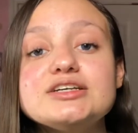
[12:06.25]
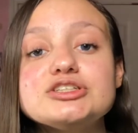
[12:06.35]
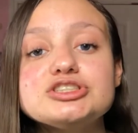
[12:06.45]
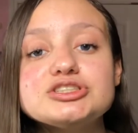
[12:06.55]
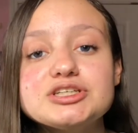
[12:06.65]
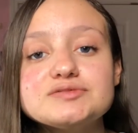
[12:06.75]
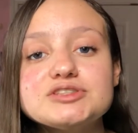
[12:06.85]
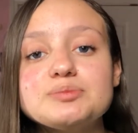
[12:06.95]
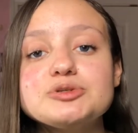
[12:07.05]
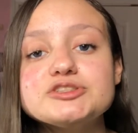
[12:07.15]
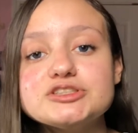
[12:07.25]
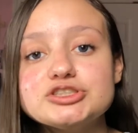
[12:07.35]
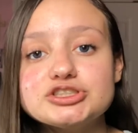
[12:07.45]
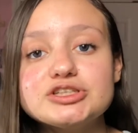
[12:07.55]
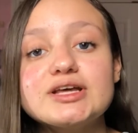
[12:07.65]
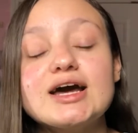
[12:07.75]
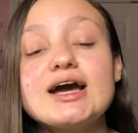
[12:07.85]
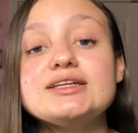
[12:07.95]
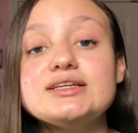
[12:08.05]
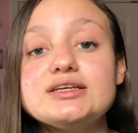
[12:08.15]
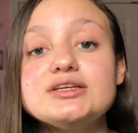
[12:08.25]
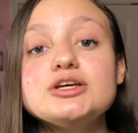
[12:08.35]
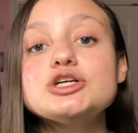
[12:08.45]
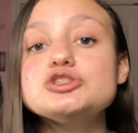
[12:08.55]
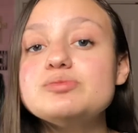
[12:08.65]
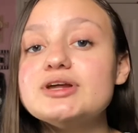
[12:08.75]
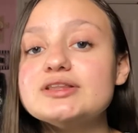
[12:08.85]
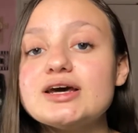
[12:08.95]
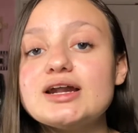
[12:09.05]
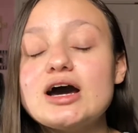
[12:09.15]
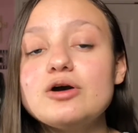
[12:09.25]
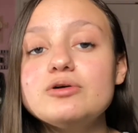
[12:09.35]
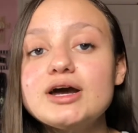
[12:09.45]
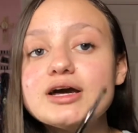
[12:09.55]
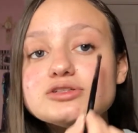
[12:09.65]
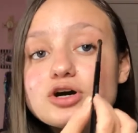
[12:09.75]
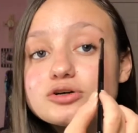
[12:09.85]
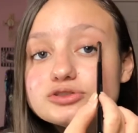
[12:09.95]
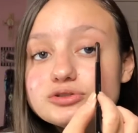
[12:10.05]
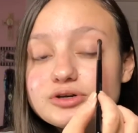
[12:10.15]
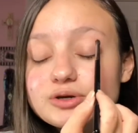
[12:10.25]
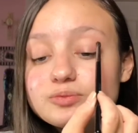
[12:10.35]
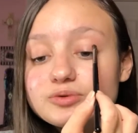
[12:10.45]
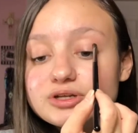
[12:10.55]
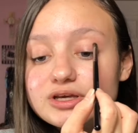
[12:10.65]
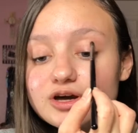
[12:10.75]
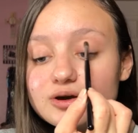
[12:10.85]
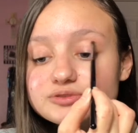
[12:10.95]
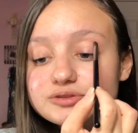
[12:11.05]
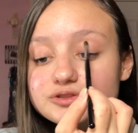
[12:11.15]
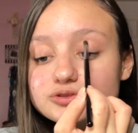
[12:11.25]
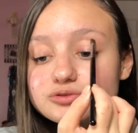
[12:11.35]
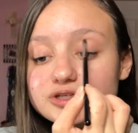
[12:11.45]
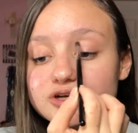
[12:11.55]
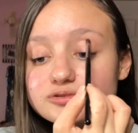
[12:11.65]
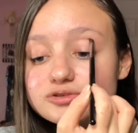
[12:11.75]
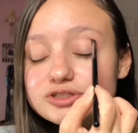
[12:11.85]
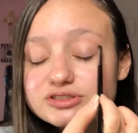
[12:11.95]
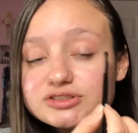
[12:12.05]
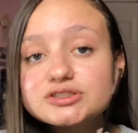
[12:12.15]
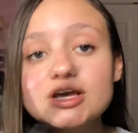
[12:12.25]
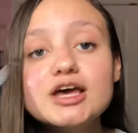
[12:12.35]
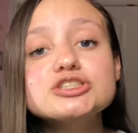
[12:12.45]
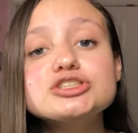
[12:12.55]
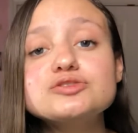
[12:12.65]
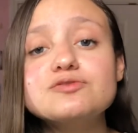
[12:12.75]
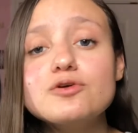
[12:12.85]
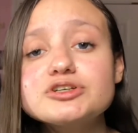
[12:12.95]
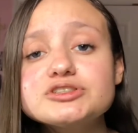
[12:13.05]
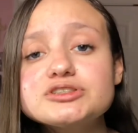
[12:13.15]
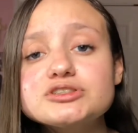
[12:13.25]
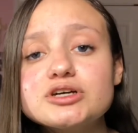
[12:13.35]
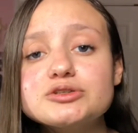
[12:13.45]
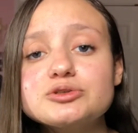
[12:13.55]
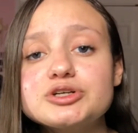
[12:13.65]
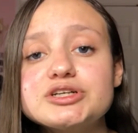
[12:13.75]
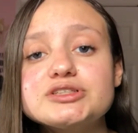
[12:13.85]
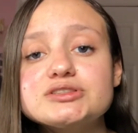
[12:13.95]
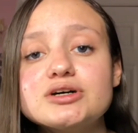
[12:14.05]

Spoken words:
It just gives that precision that I need to blend that out. And also it really helps if you're doing cut creases. Just focuses on the crease.